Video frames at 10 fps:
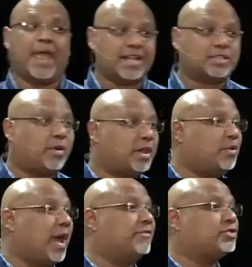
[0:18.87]
That's
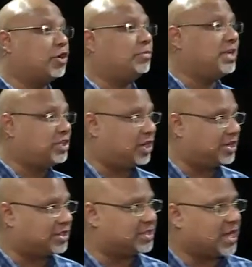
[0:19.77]
why you have so many
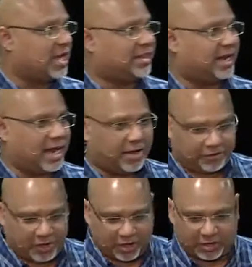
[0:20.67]
churches that
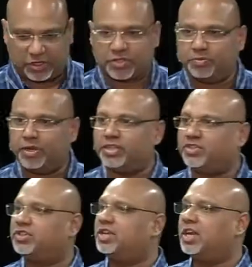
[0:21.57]
have this
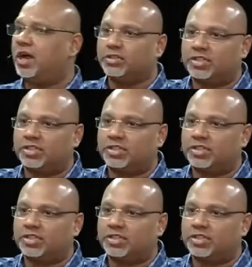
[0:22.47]
ministry,